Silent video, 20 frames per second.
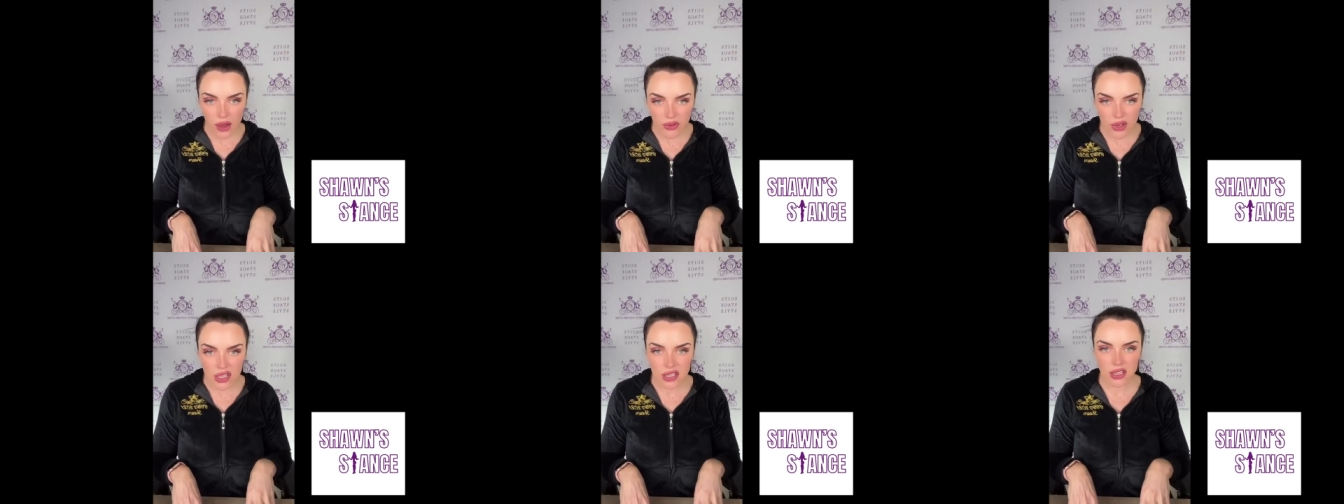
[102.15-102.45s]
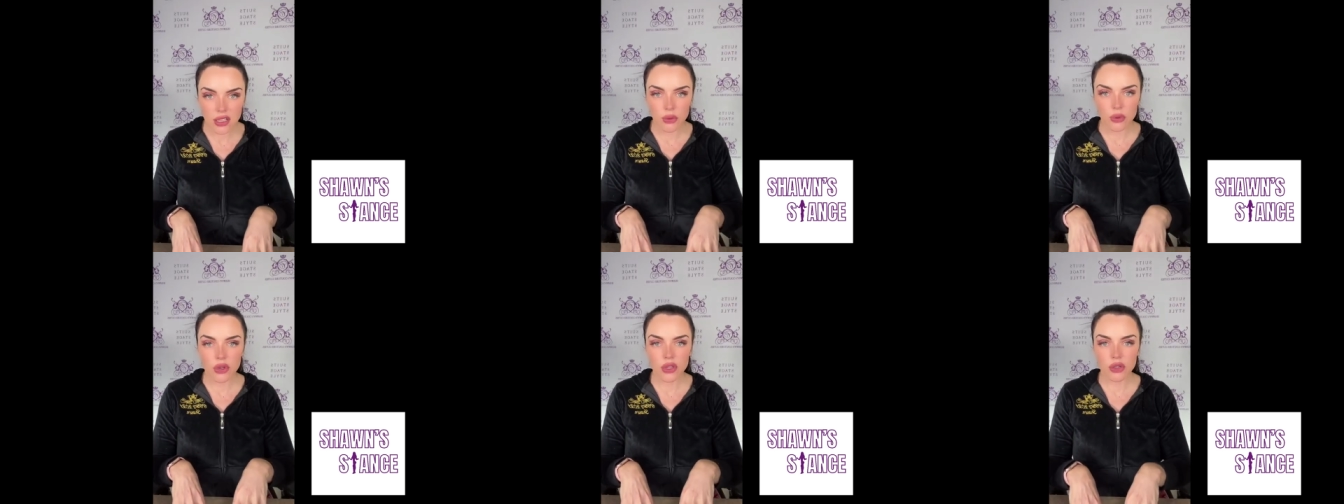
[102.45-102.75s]

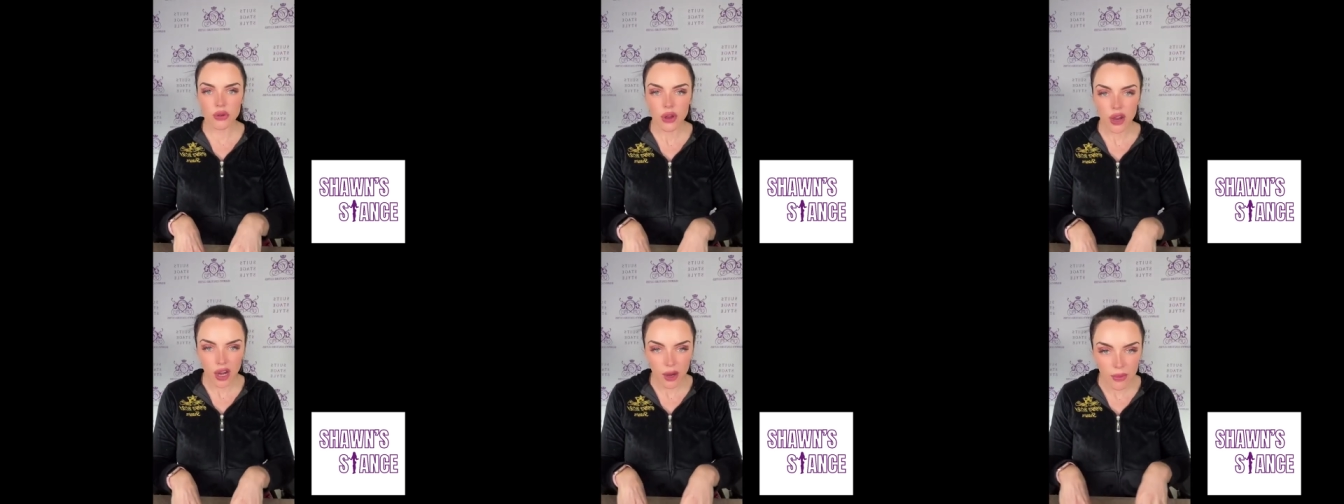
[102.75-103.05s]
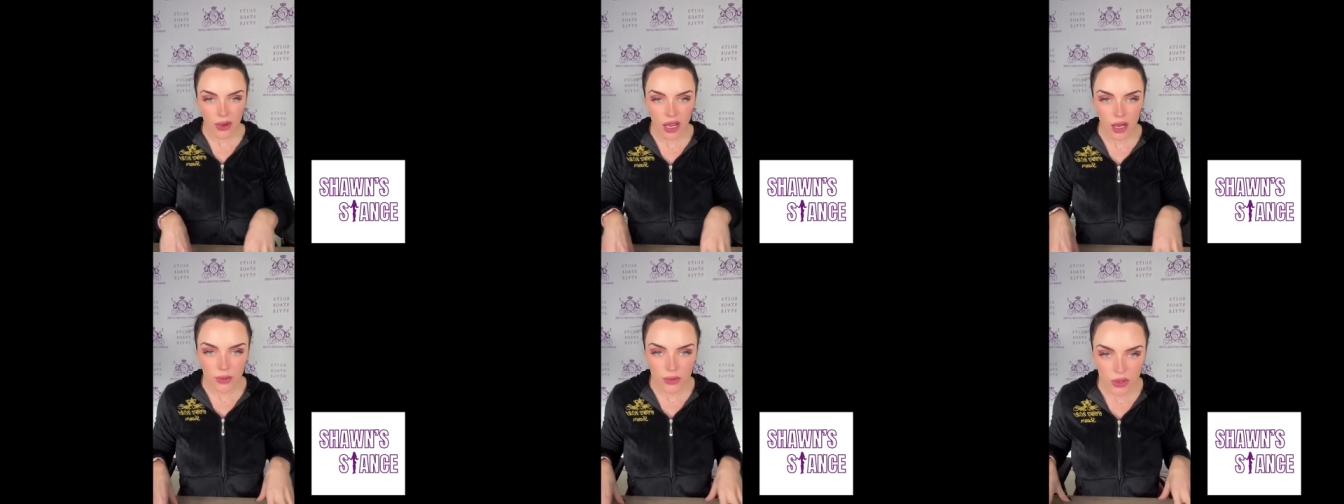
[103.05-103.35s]
obviously we do
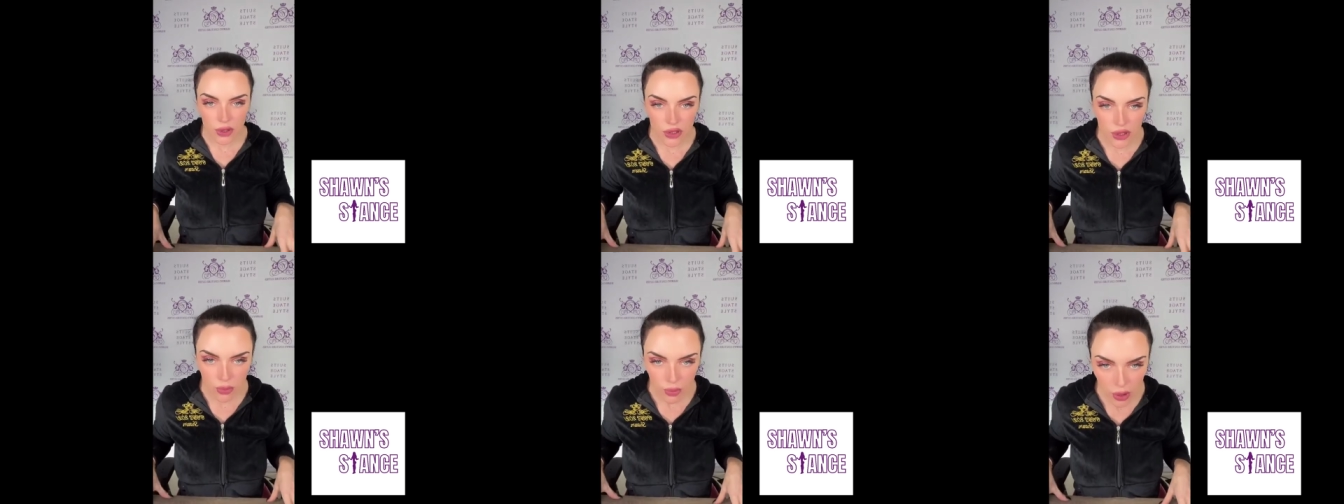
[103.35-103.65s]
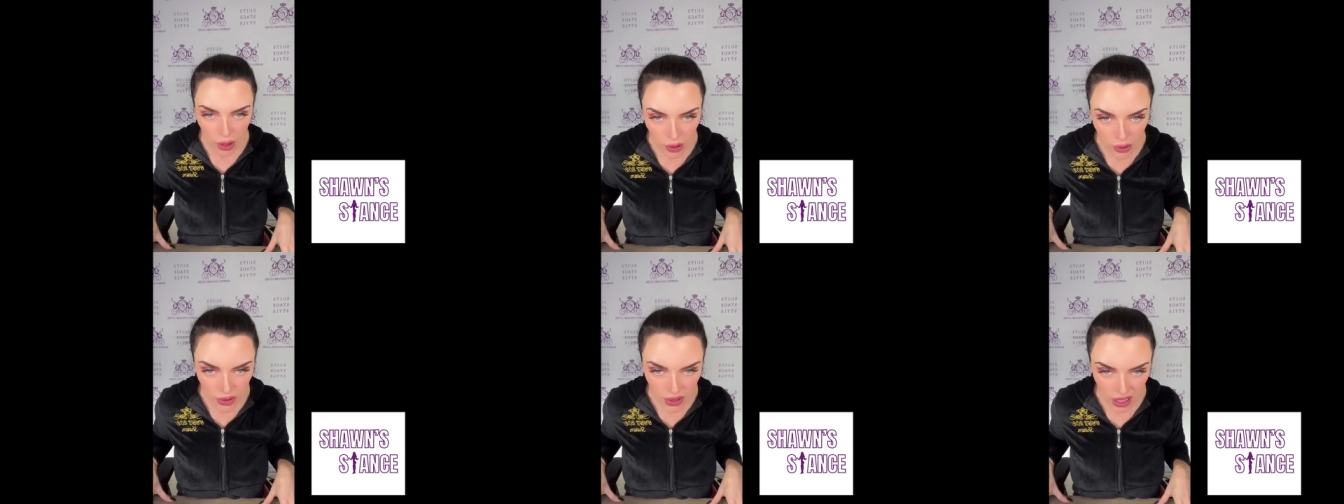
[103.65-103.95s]
hair, makeup, suits,
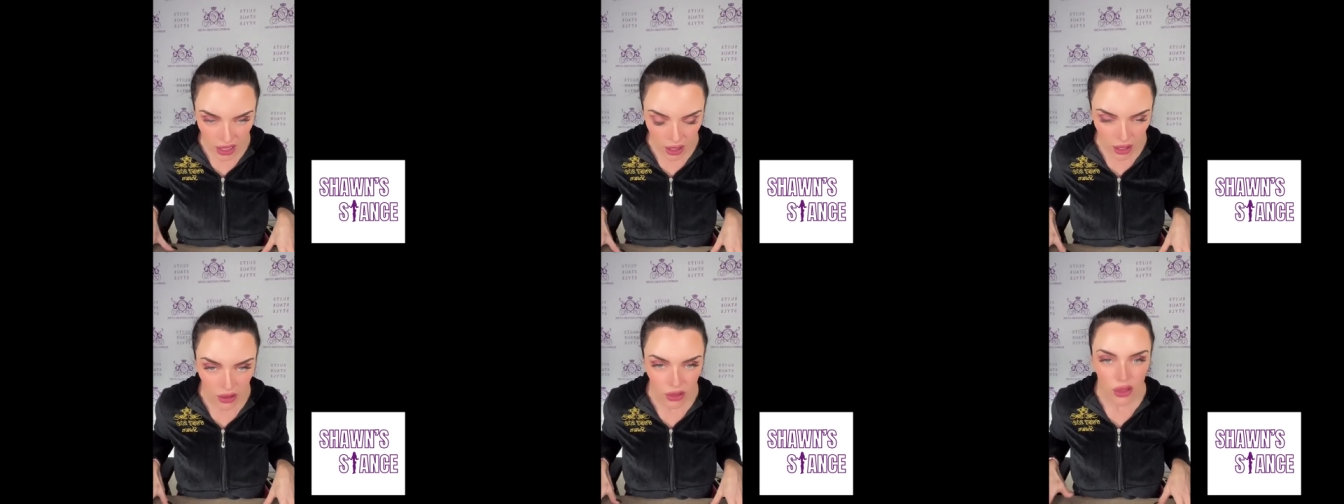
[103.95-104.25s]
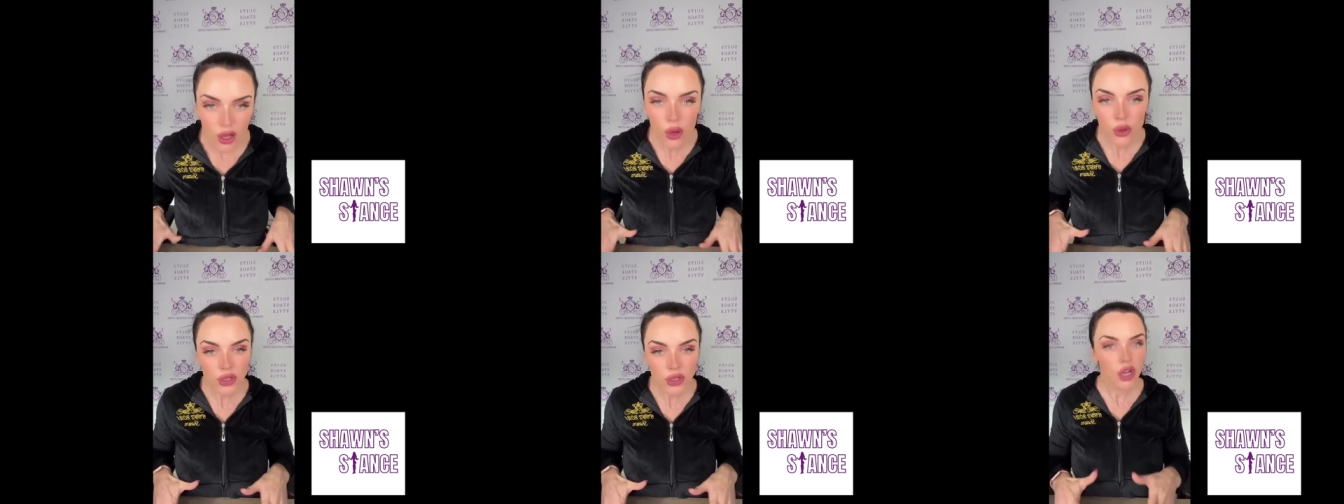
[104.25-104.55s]
and posing.
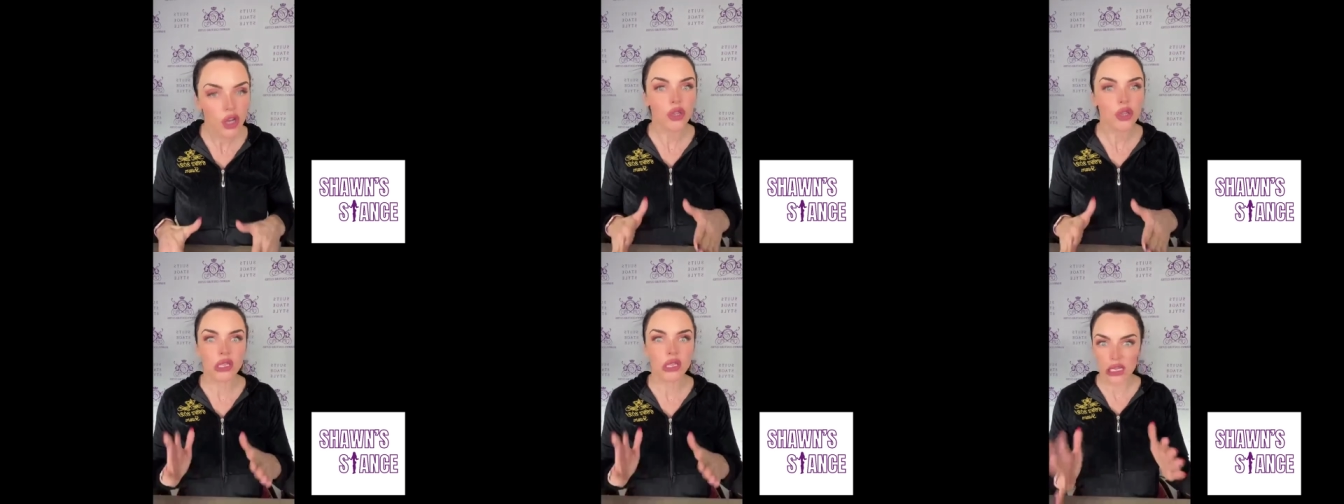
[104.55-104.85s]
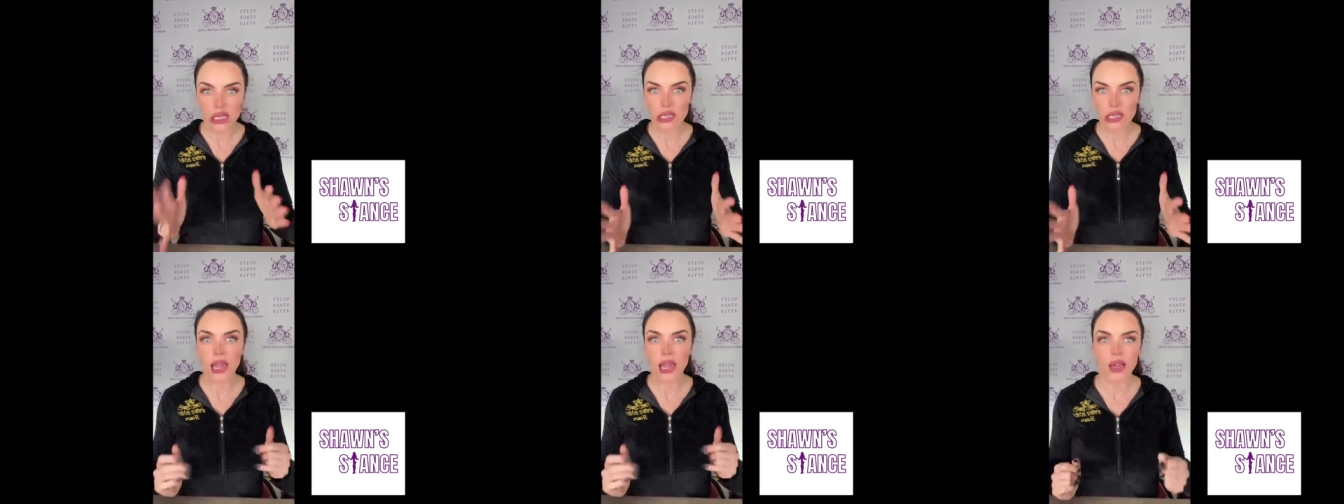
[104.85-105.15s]
Those are
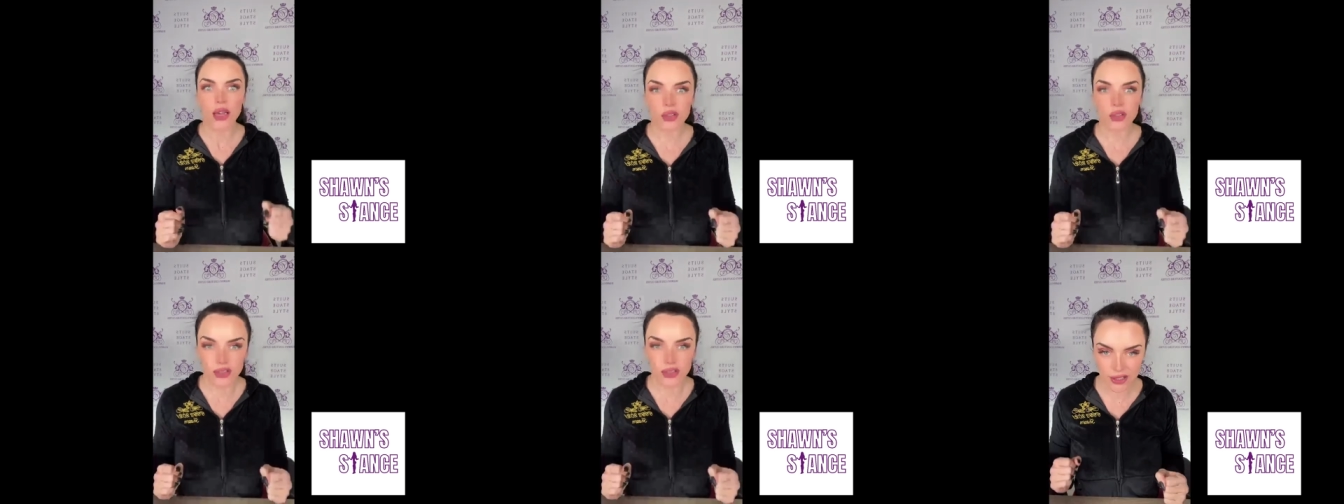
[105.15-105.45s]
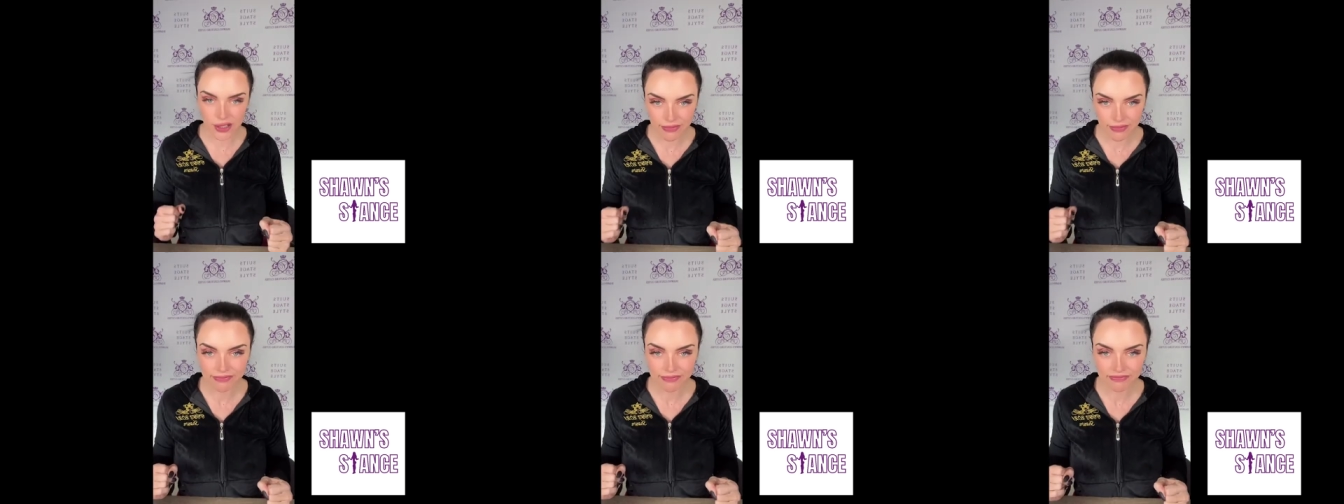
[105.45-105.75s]

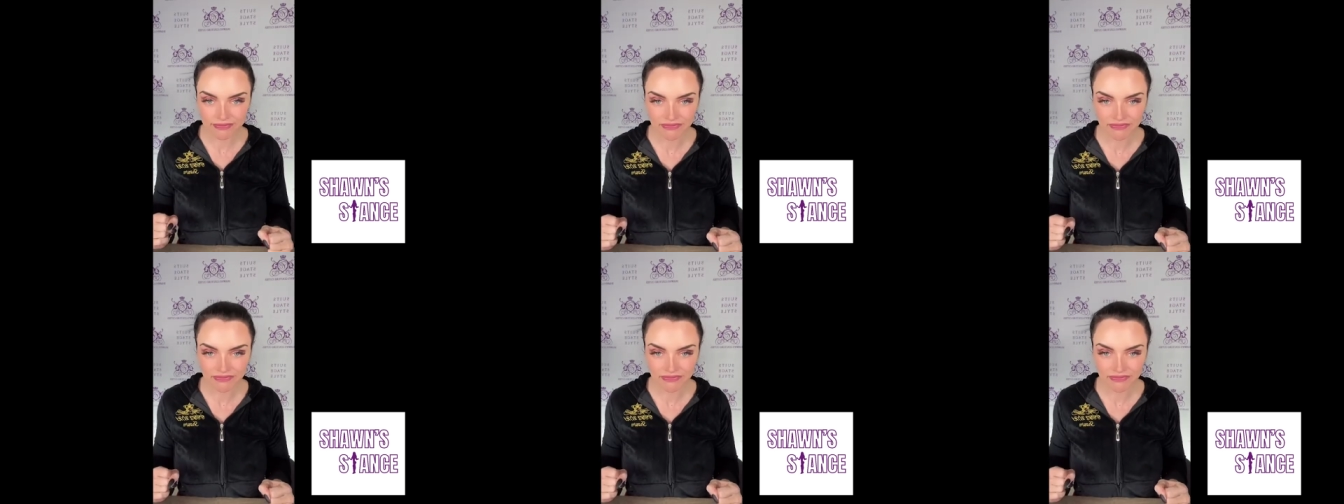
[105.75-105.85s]
details.